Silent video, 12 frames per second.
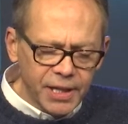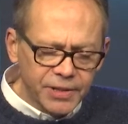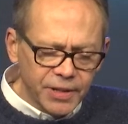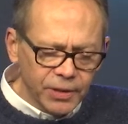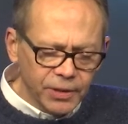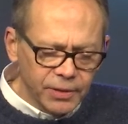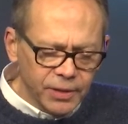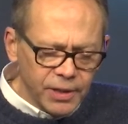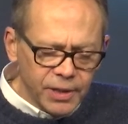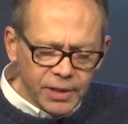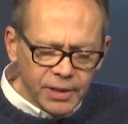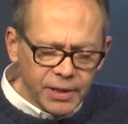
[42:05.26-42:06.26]
isn't,
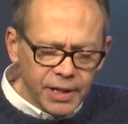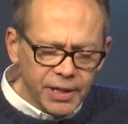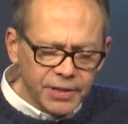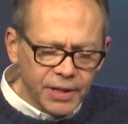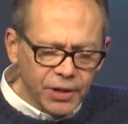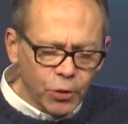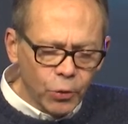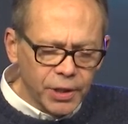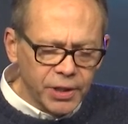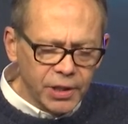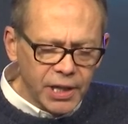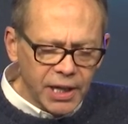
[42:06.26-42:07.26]
that isn't
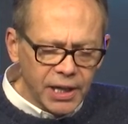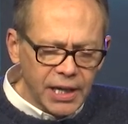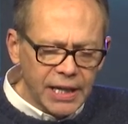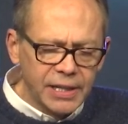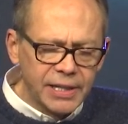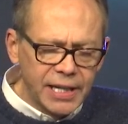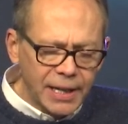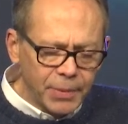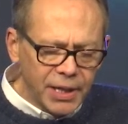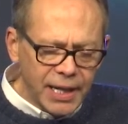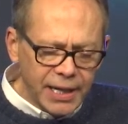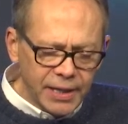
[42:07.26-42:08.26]
going to get
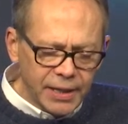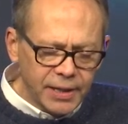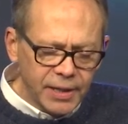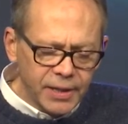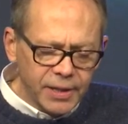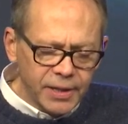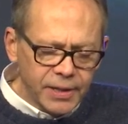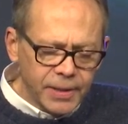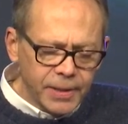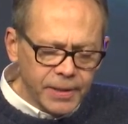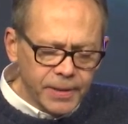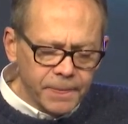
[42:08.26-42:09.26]
intimidated
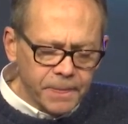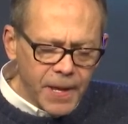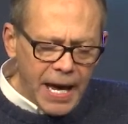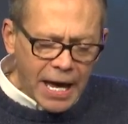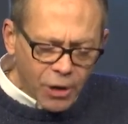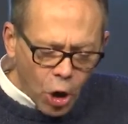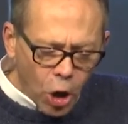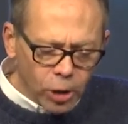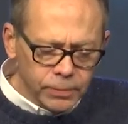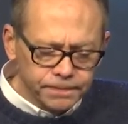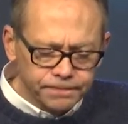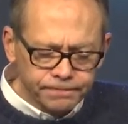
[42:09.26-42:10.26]
at
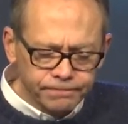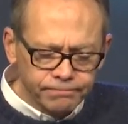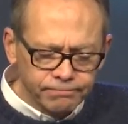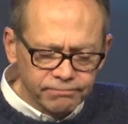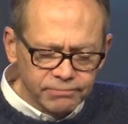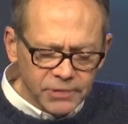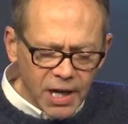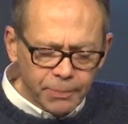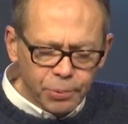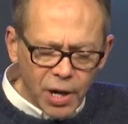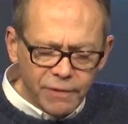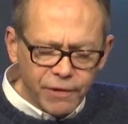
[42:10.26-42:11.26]
all. I
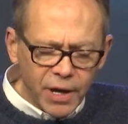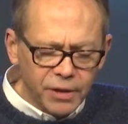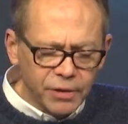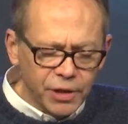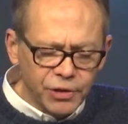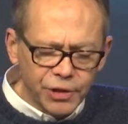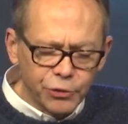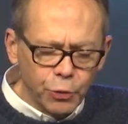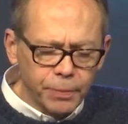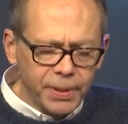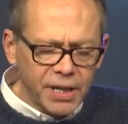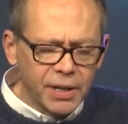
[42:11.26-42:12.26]
pray, Father, that this
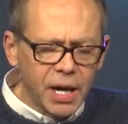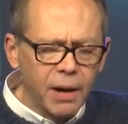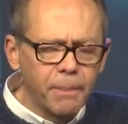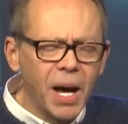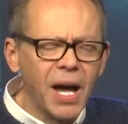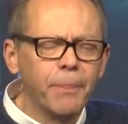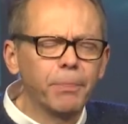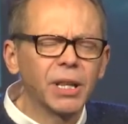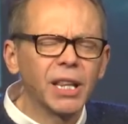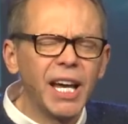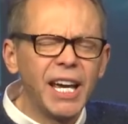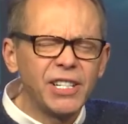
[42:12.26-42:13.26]
would become a
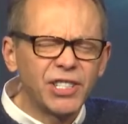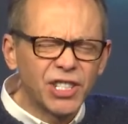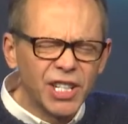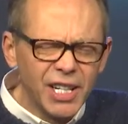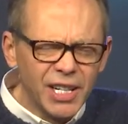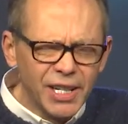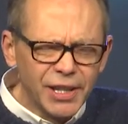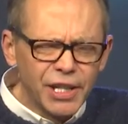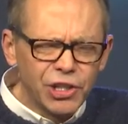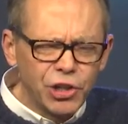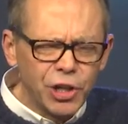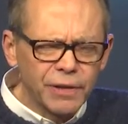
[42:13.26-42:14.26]
place
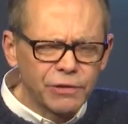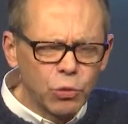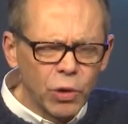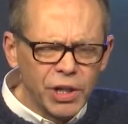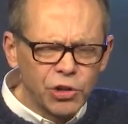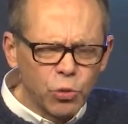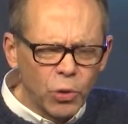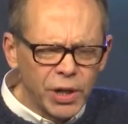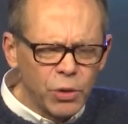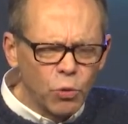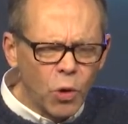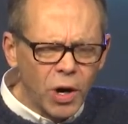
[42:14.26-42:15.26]
this year of twenty
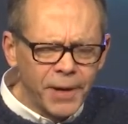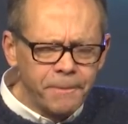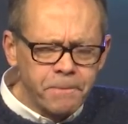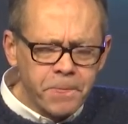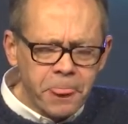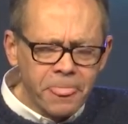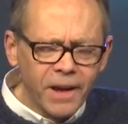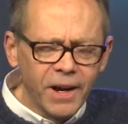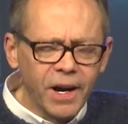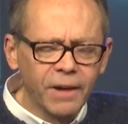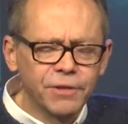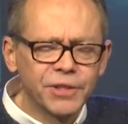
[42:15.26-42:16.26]
twenty-one
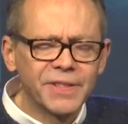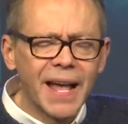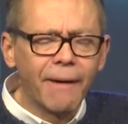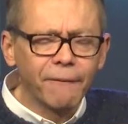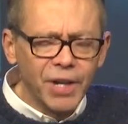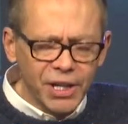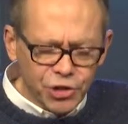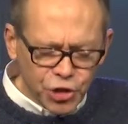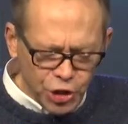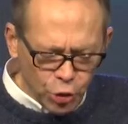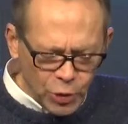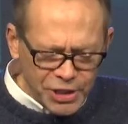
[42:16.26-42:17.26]
of
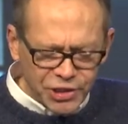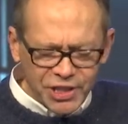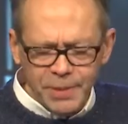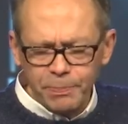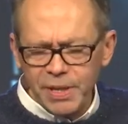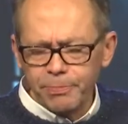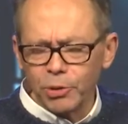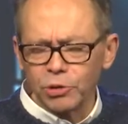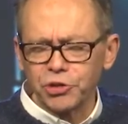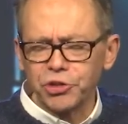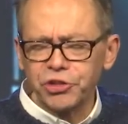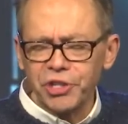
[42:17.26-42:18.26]
salvation, that we see people
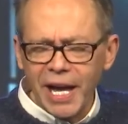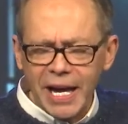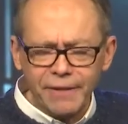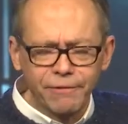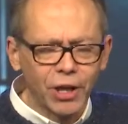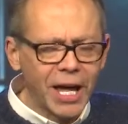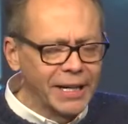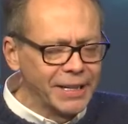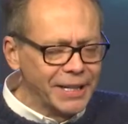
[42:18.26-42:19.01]
saved like